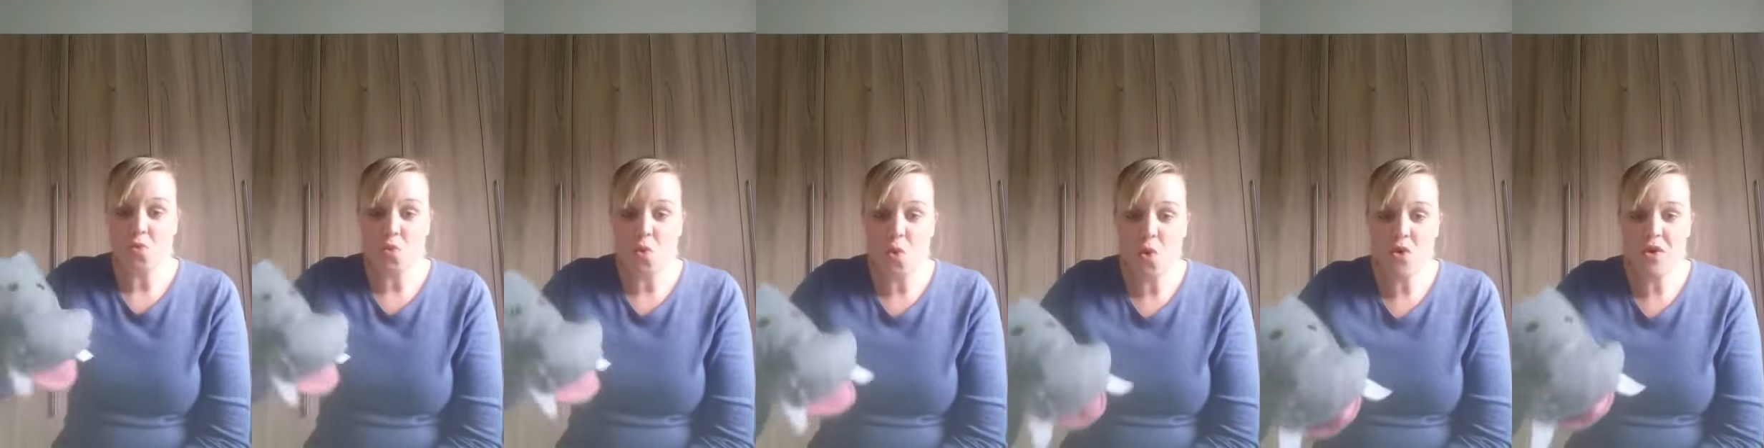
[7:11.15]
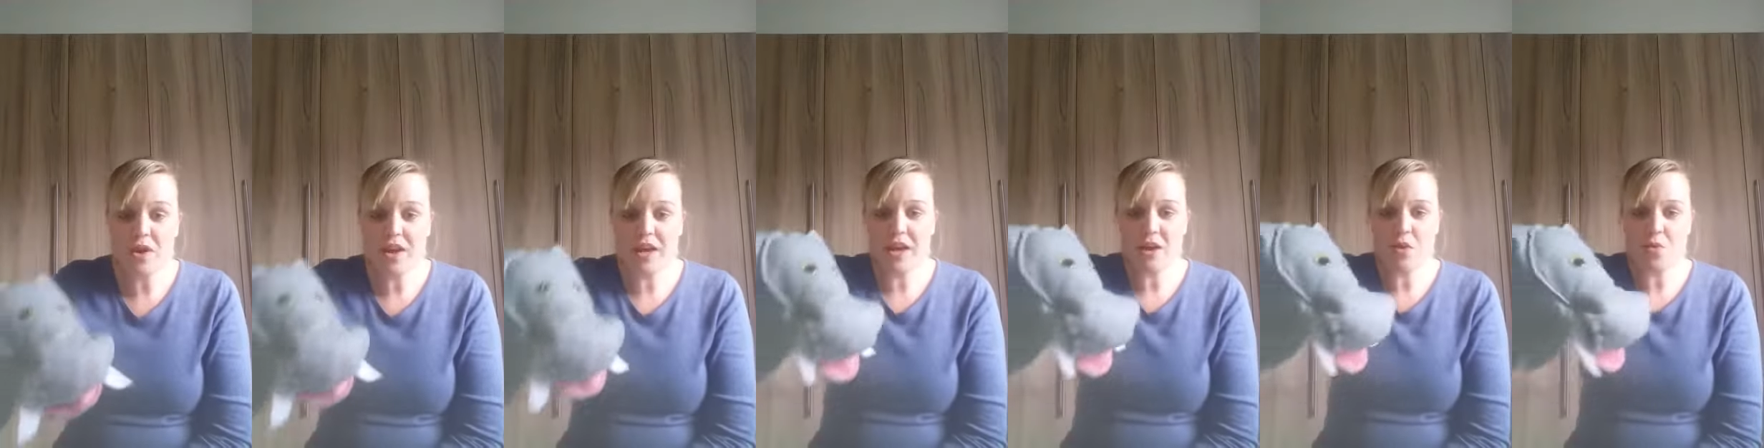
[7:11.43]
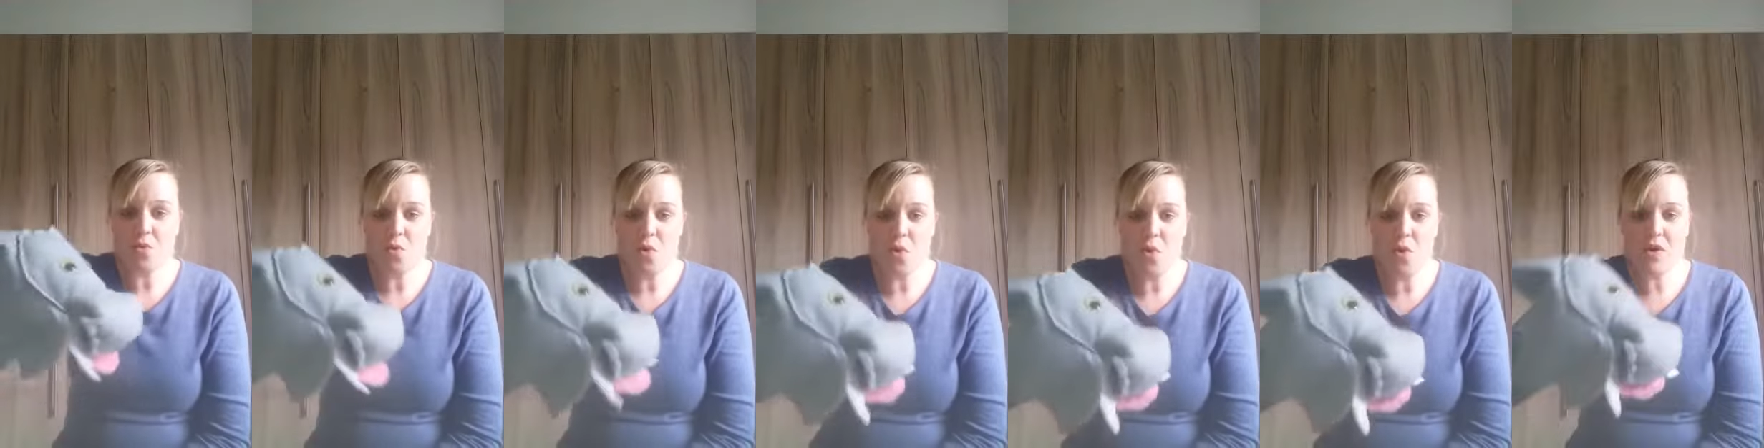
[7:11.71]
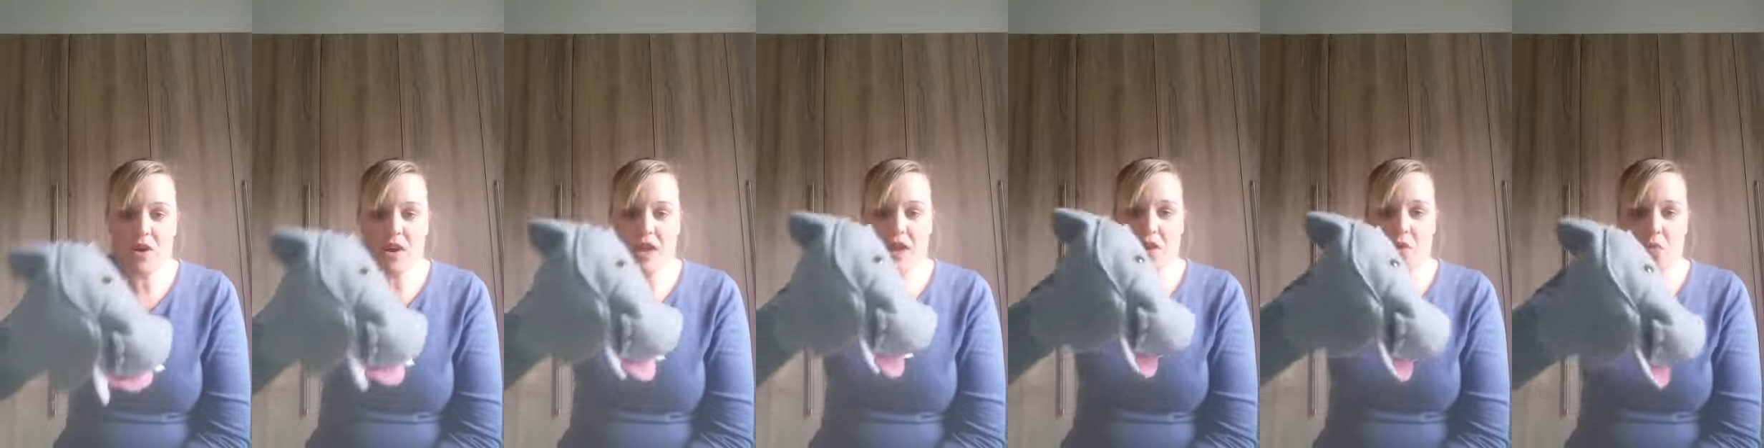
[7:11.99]
walking
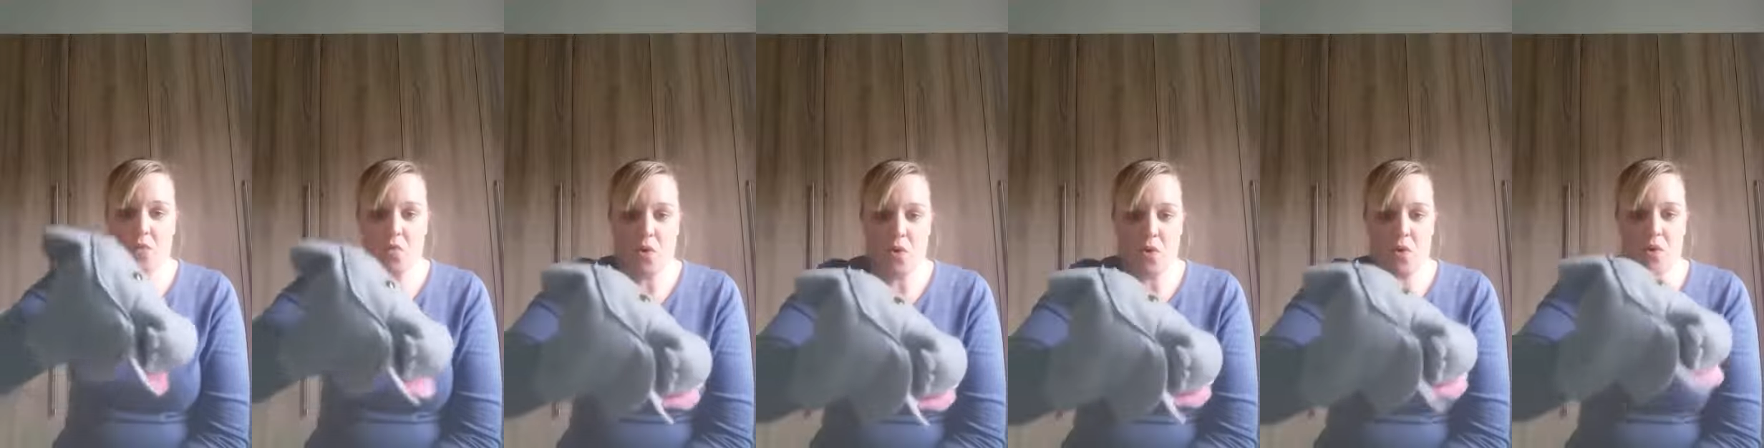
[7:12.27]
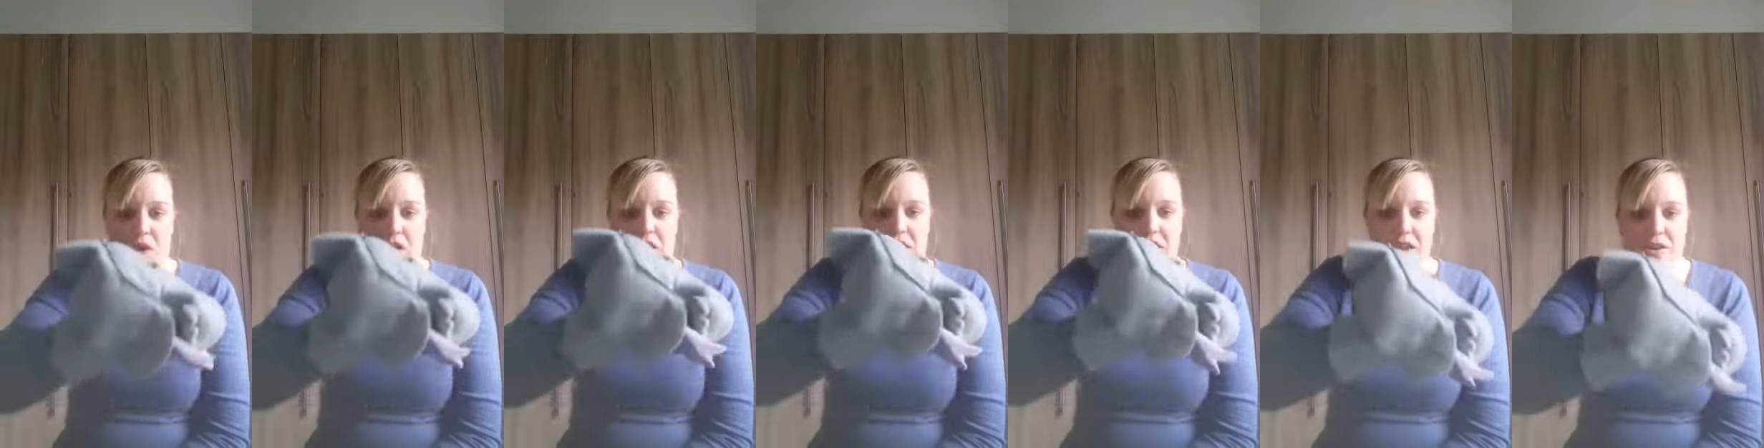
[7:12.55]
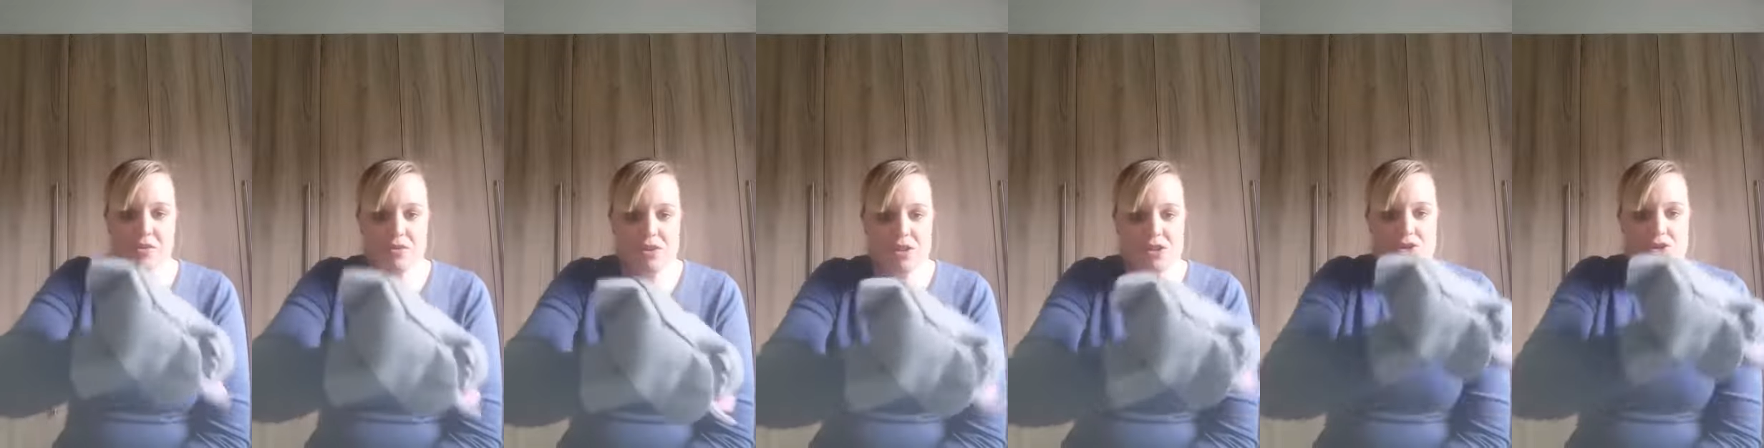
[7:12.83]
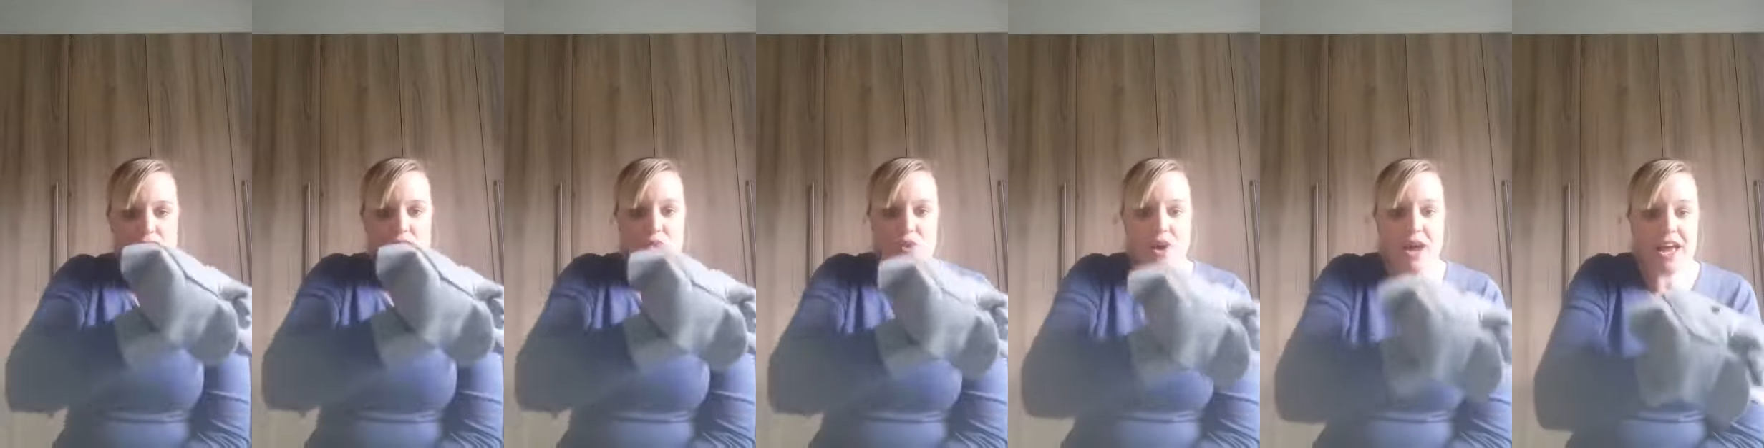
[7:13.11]

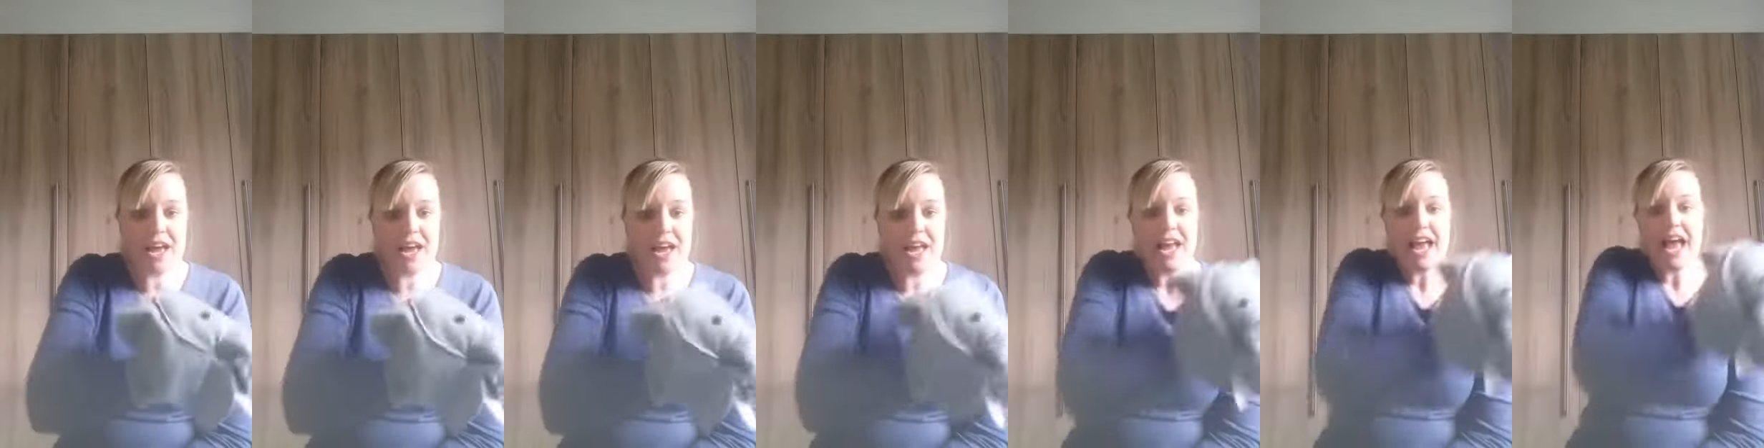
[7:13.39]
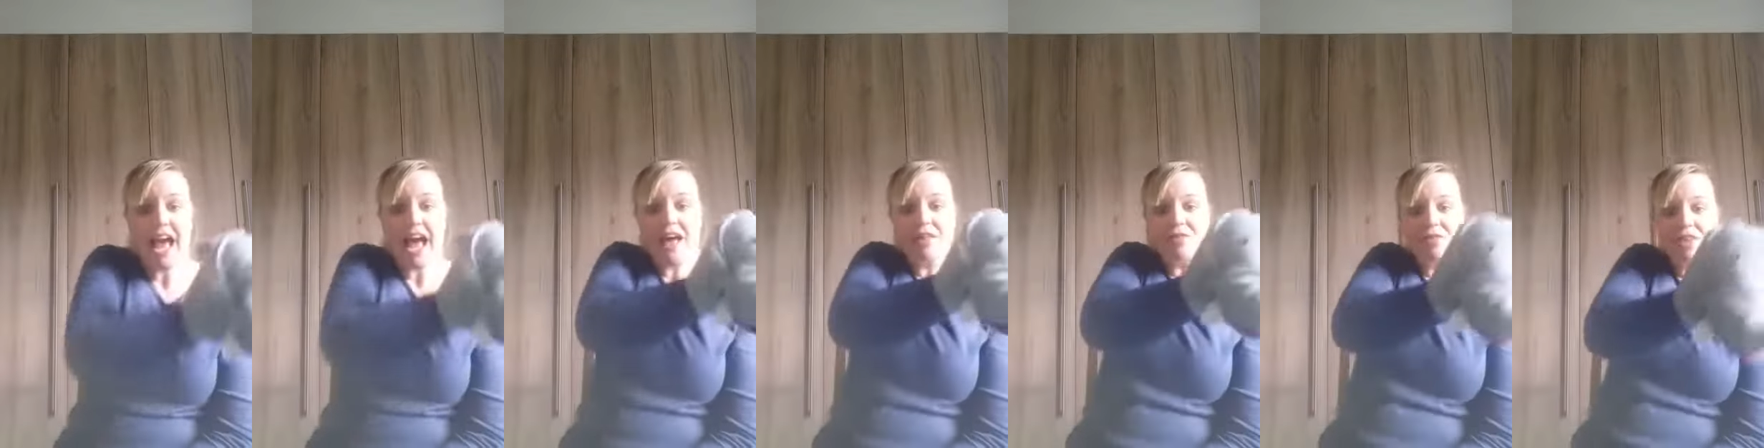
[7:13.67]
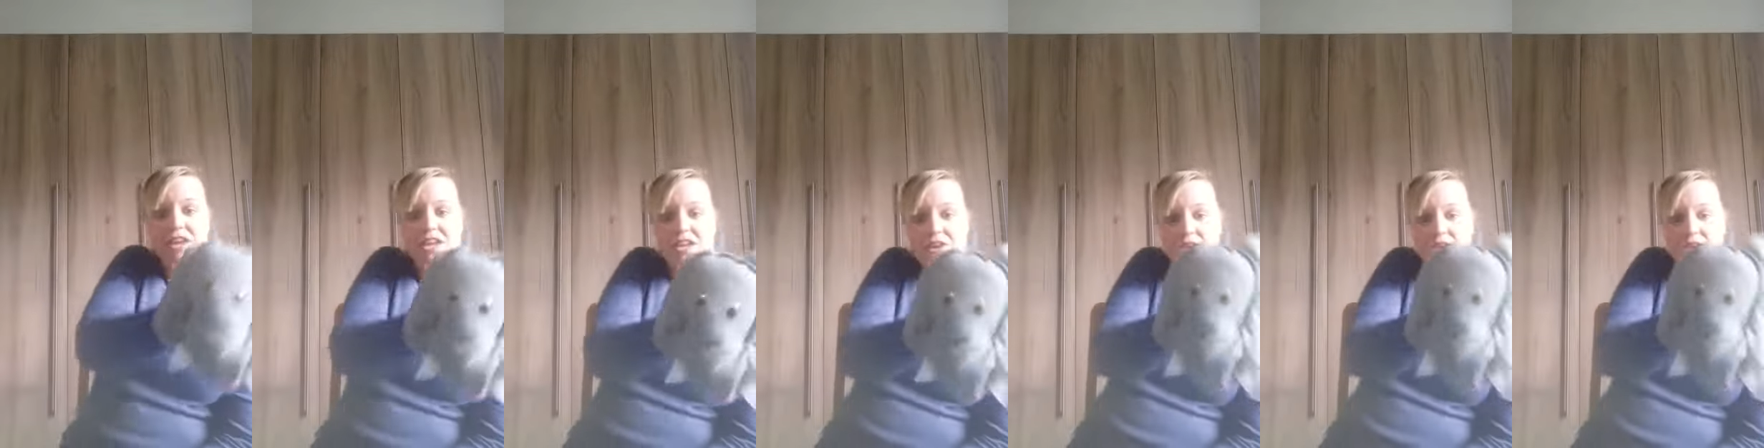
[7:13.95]
this way, and then